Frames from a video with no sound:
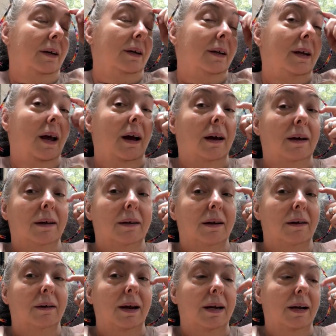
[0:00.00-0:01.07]
yeah,
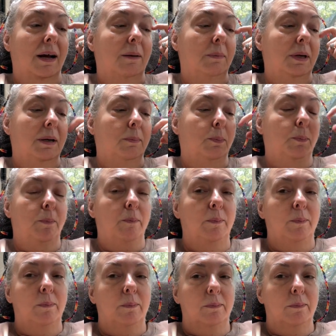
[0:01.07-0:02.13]
all right. I'm going to
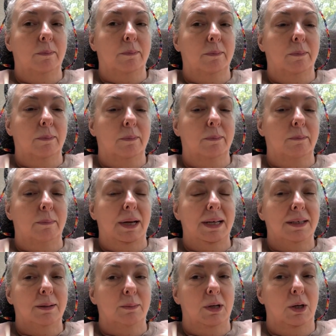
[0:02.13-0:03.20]
make
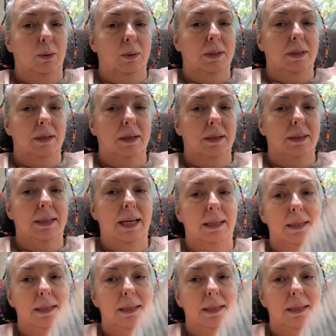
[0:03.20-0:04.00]
some notes, set